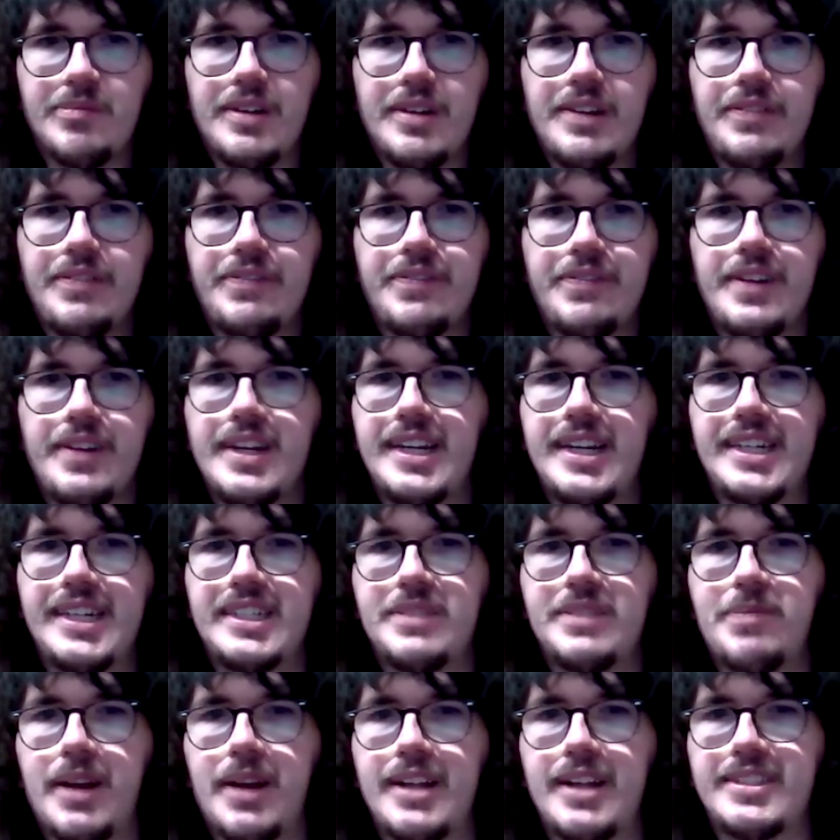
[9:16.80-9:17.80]
if an
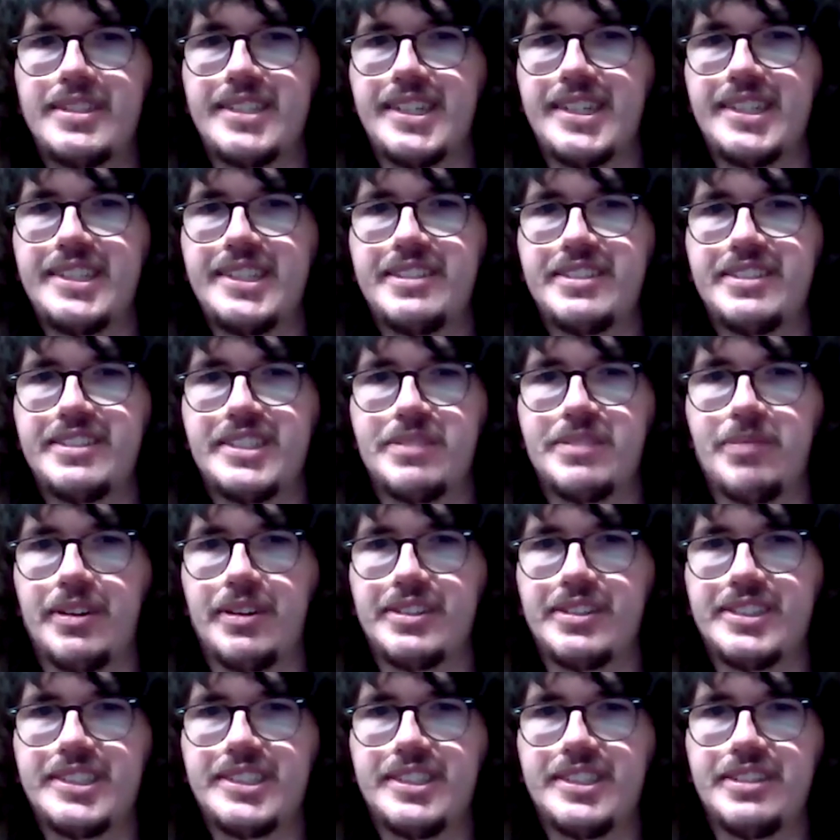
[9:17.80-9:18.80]
enterprise end user
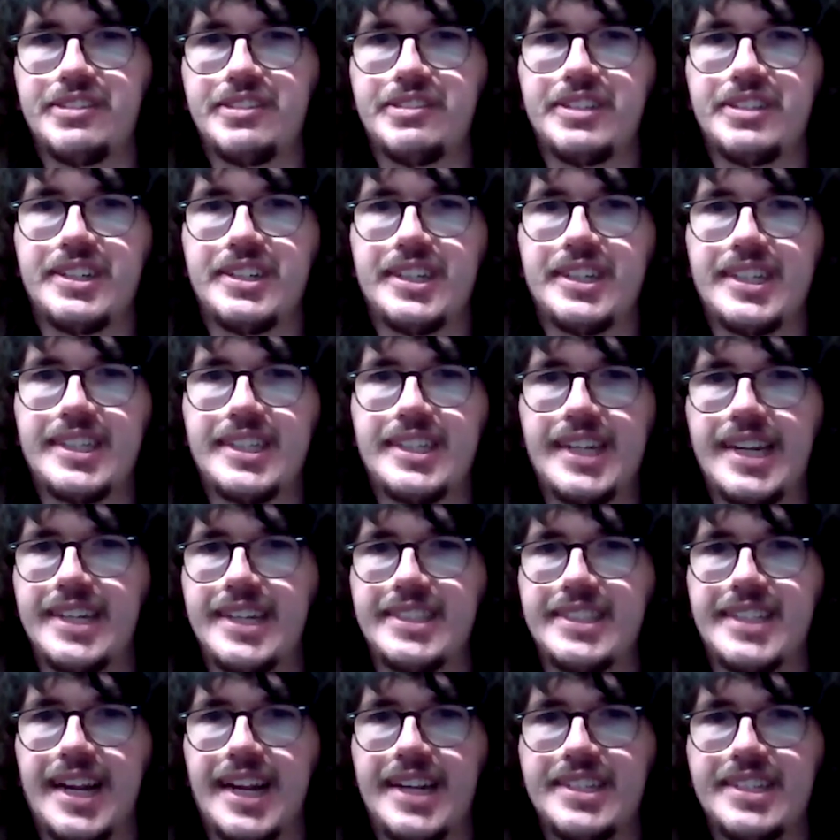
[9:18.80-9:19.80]
wanted to get
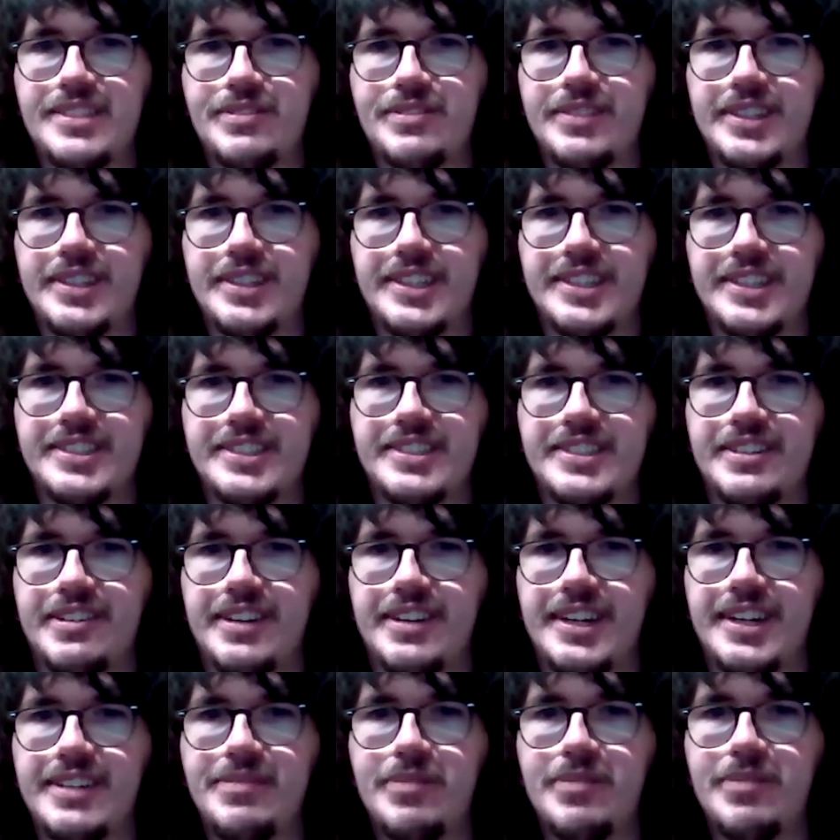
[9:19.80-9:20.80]
in touch with
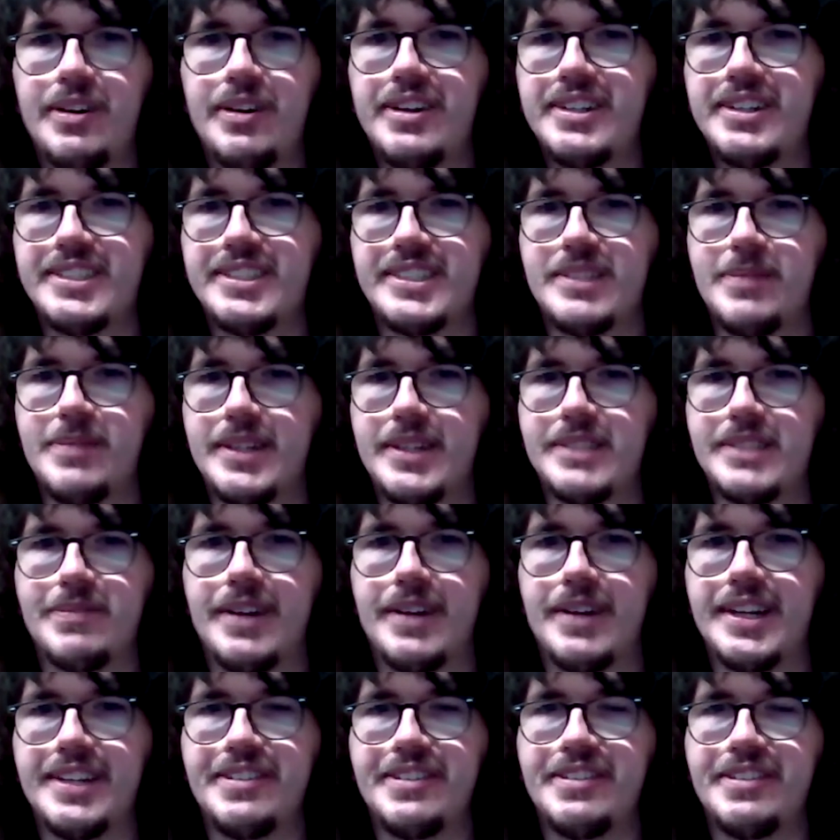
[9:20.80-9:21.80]
Hasura, what is the best
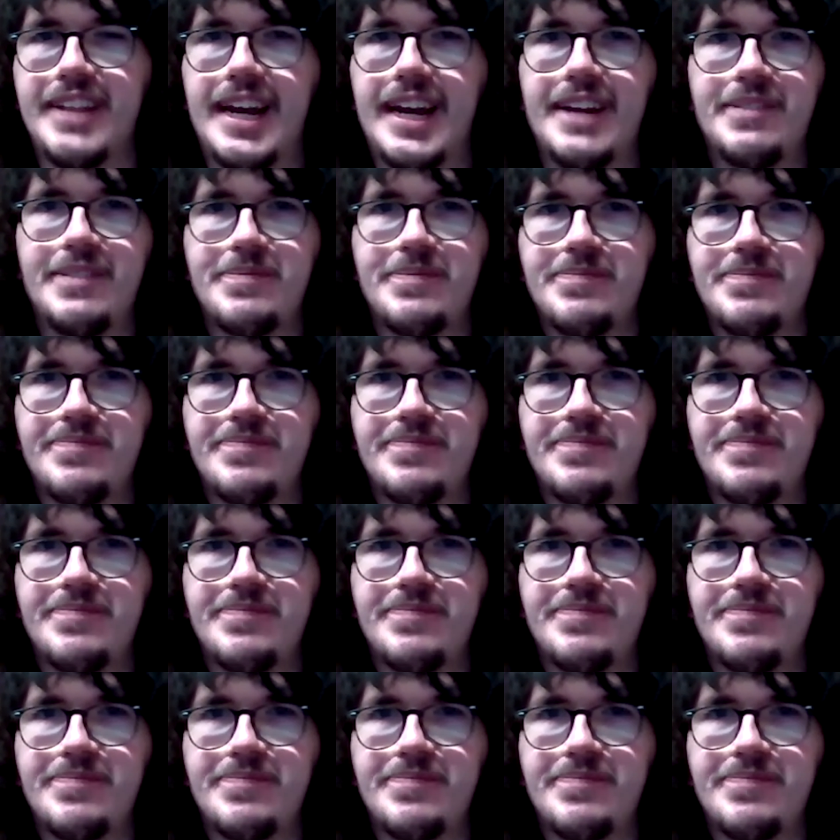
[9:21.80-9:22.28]
way to do that?